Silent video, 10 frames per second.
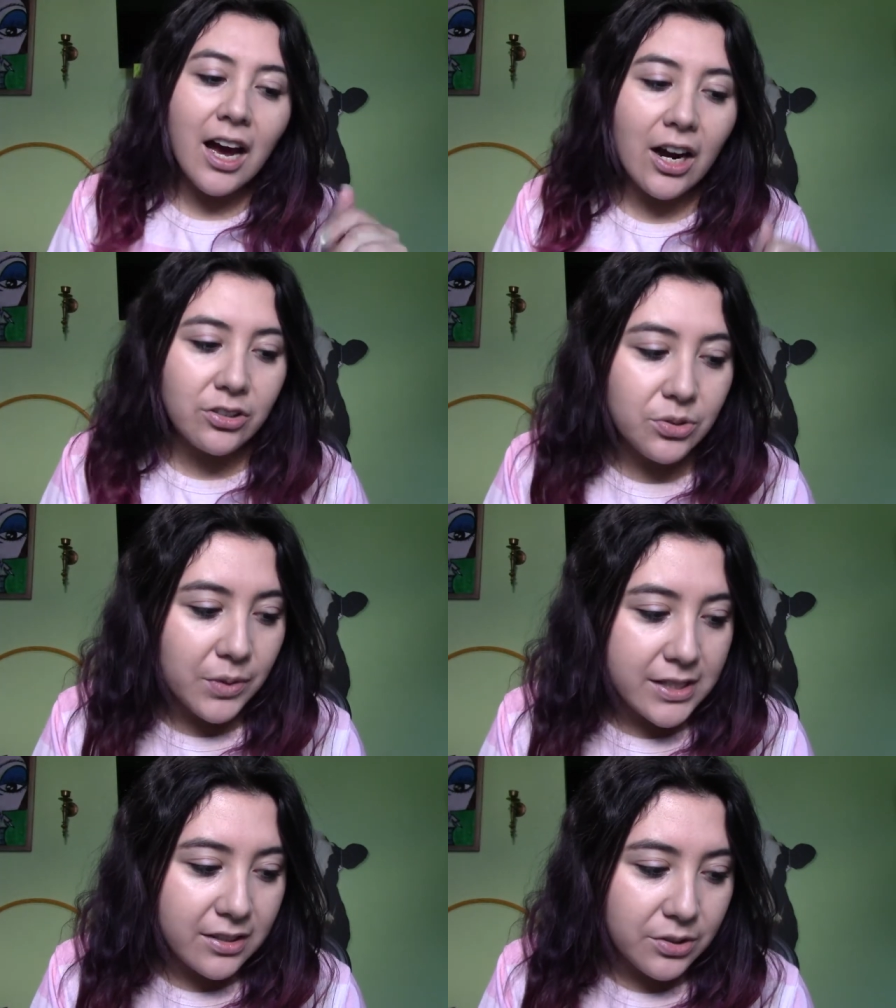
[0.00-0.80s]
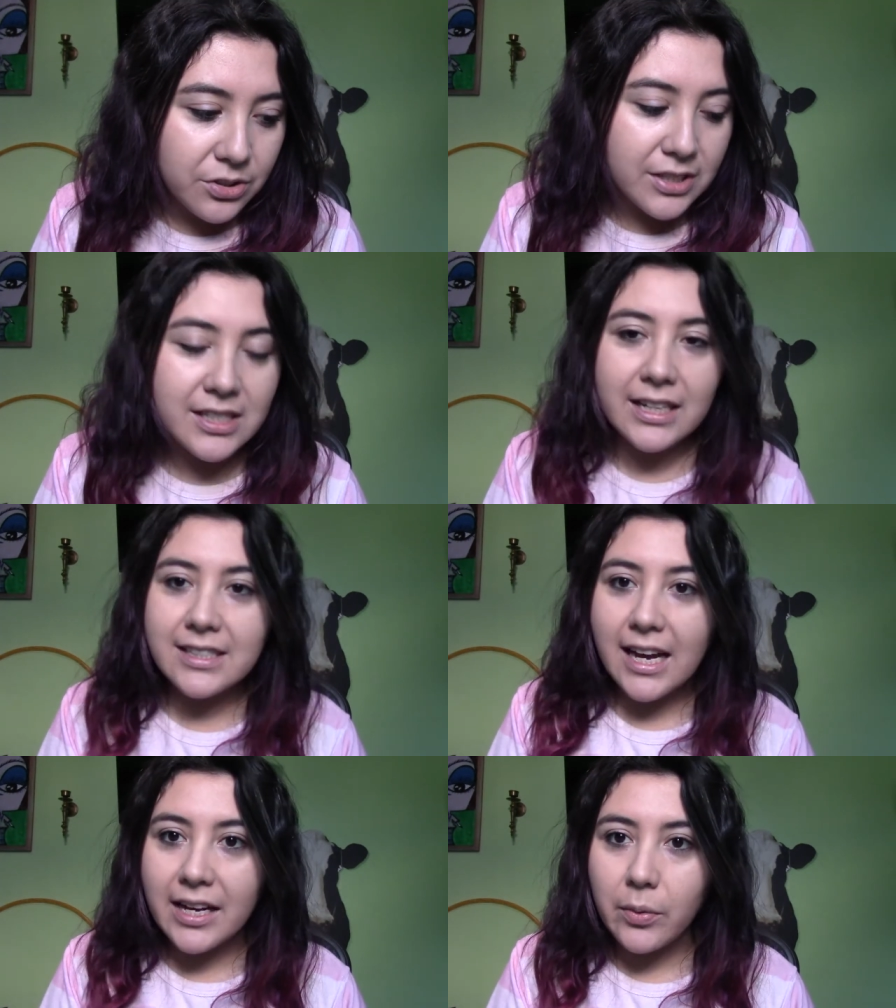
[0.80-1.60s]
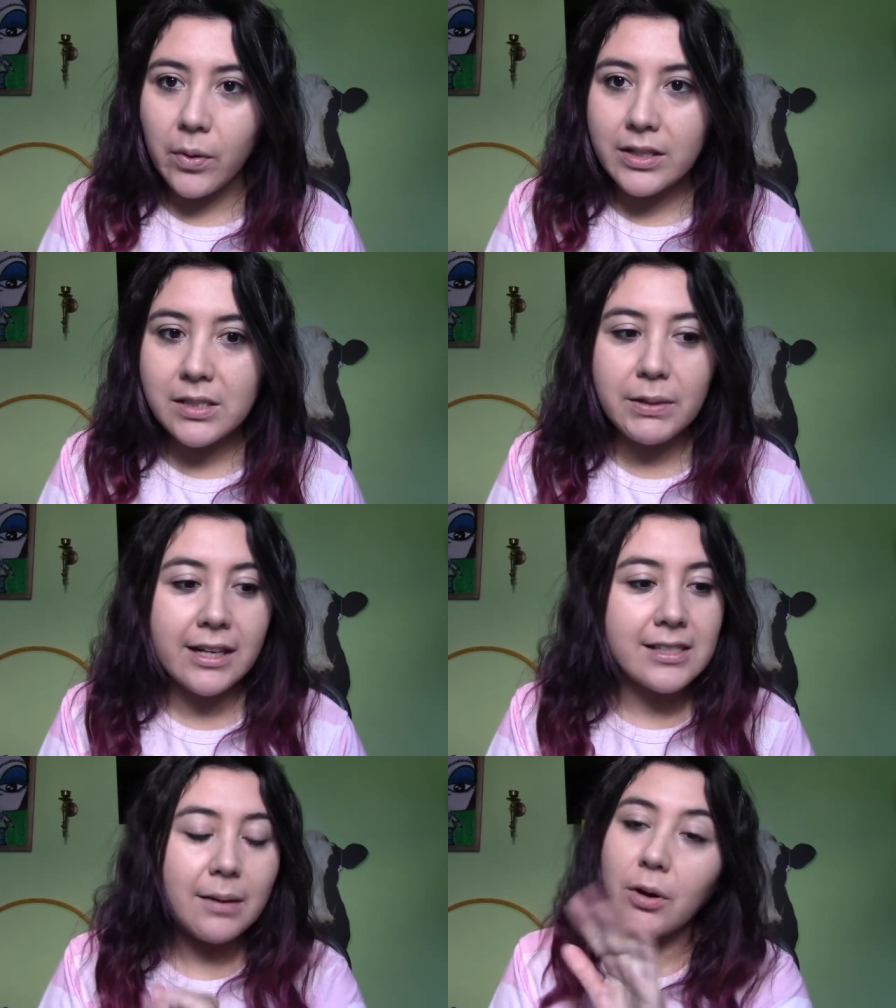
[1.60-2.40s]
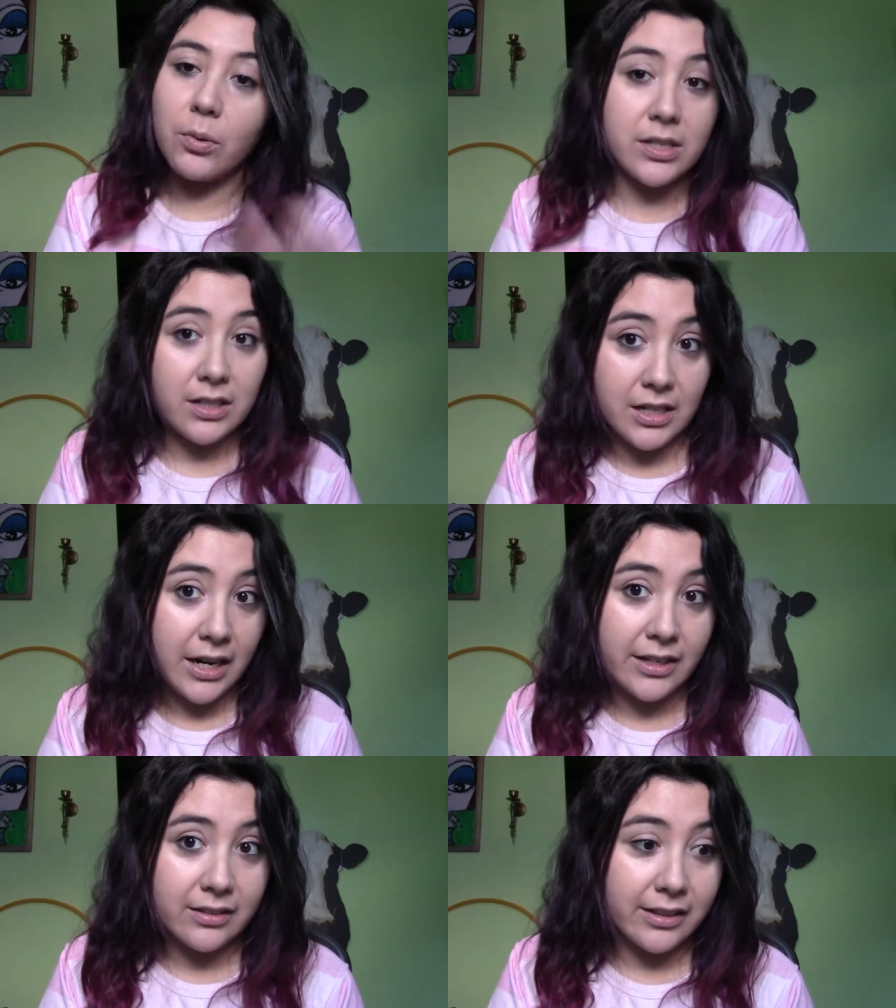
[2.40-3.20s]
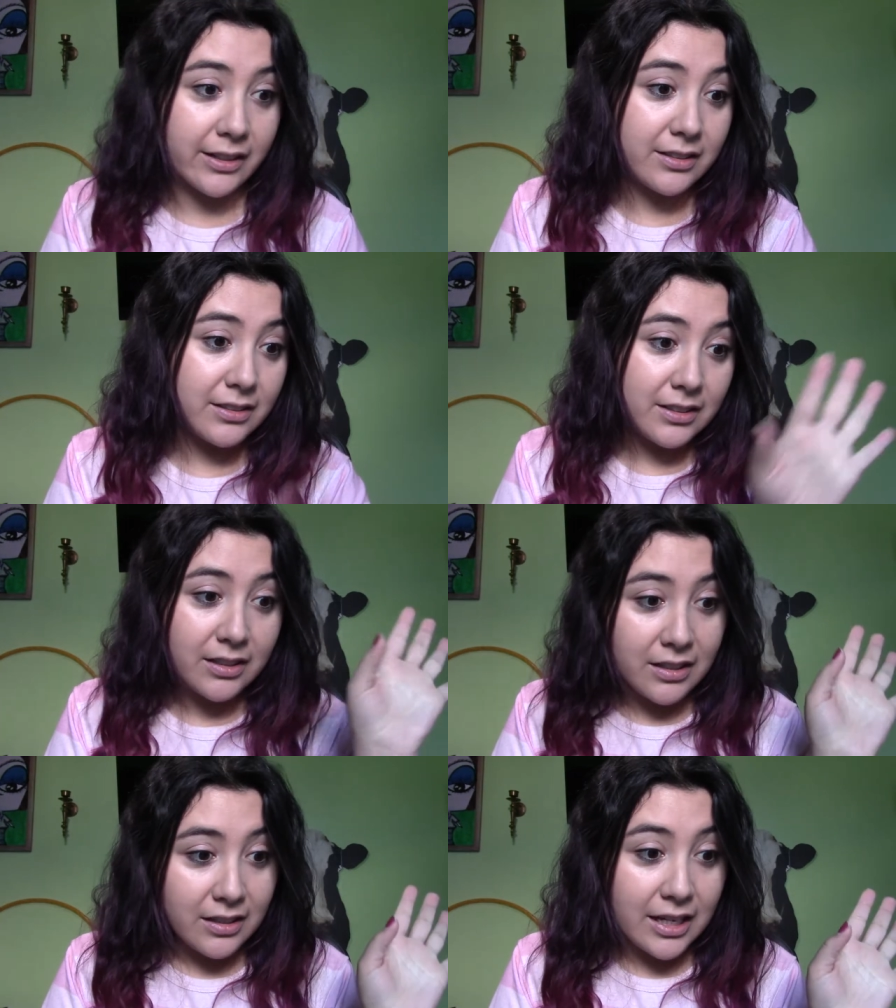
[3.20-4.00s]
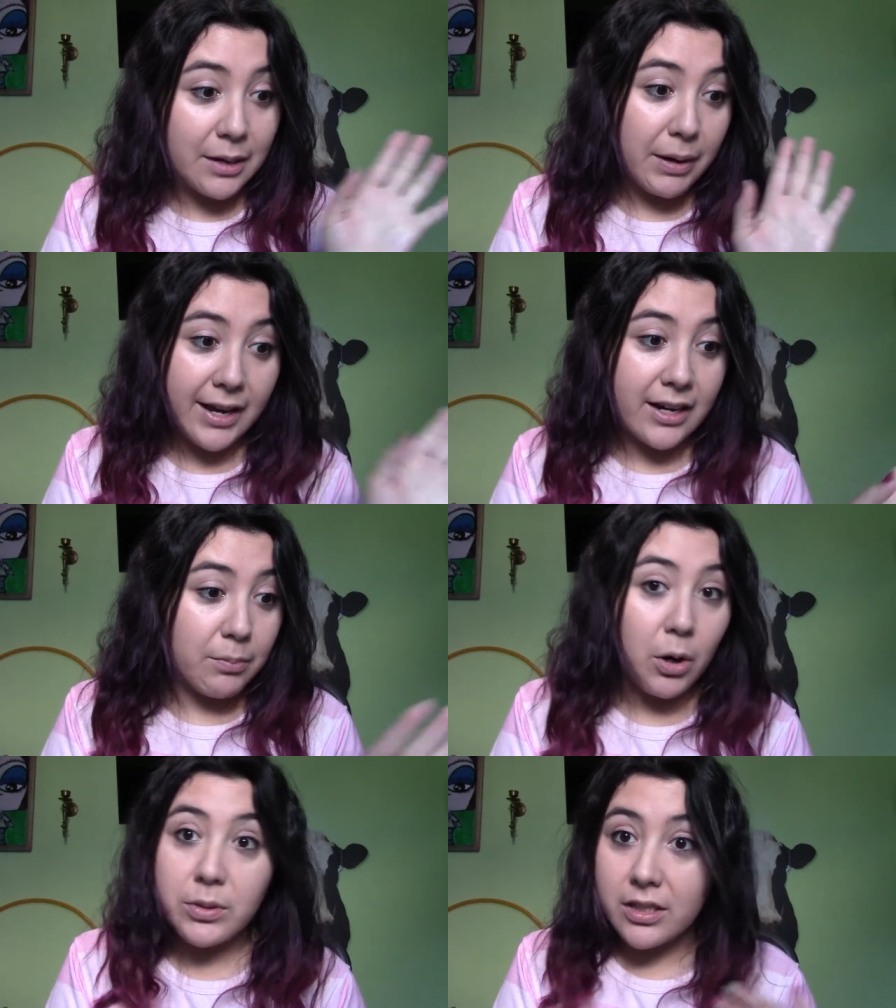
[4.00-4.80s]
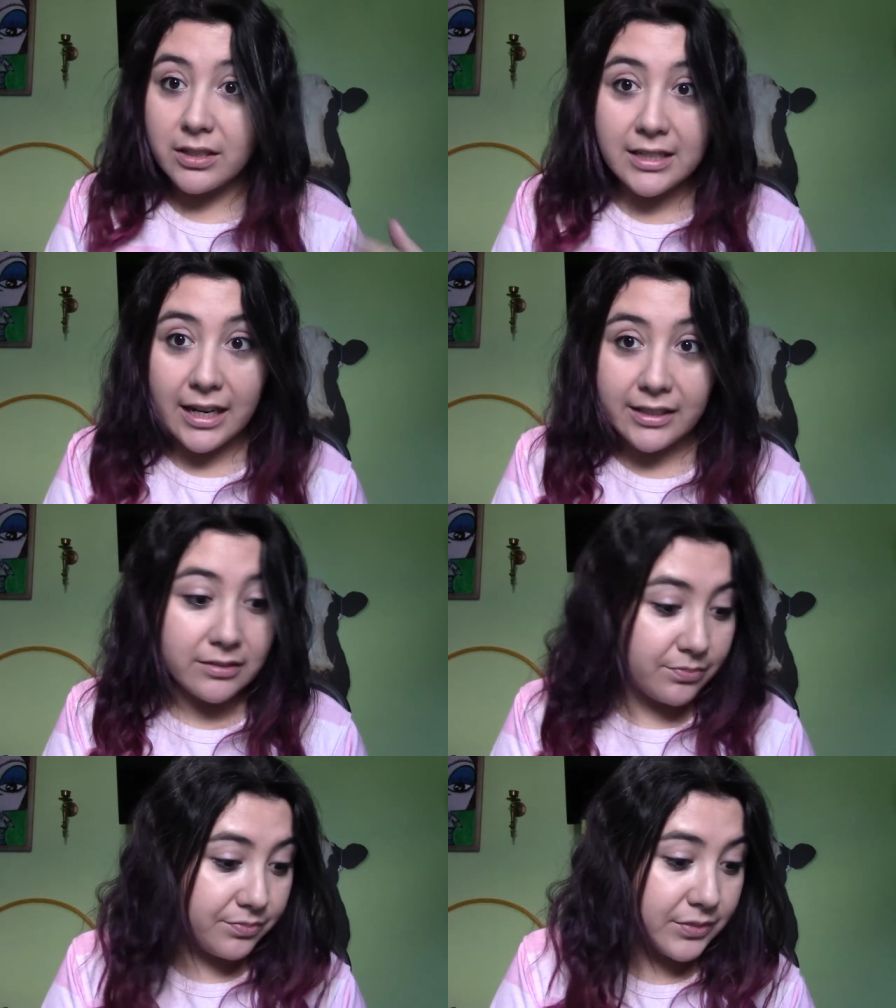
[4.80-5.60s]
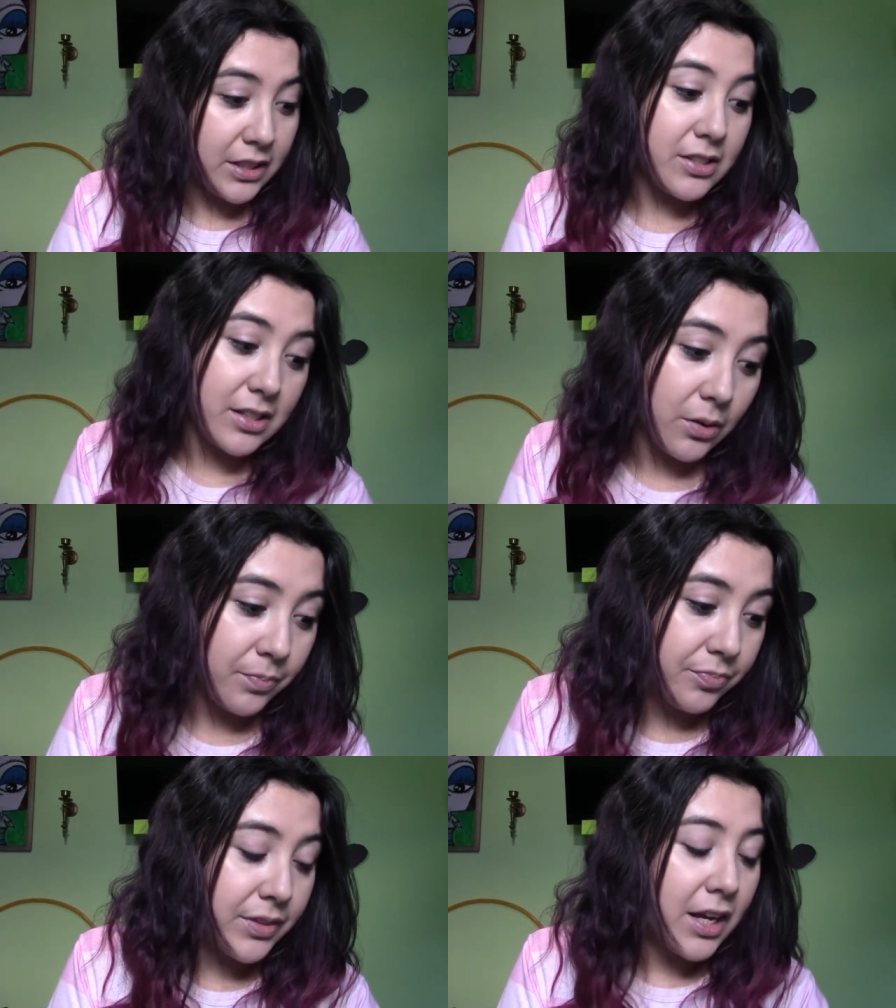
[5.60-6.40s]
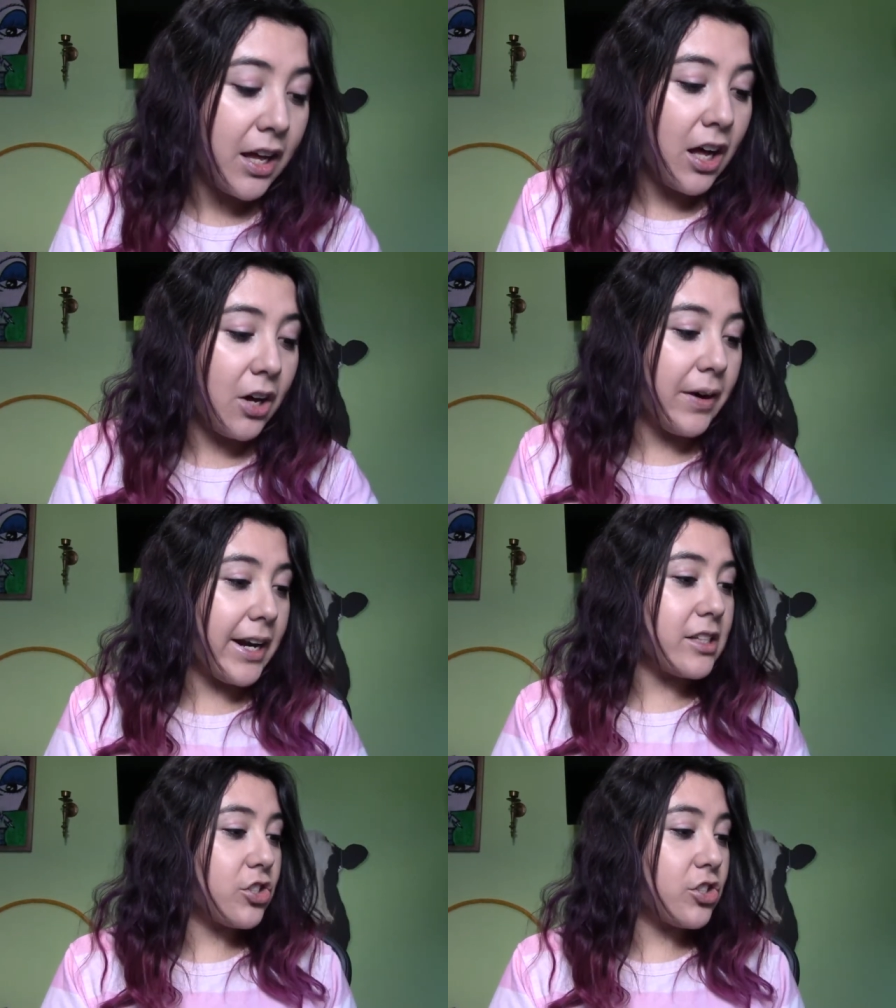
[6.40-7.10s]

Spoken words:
I don't do resolutions like diet ones because I'm always on a diet. Like, in my head, I'm always on a diet. So, alrighty.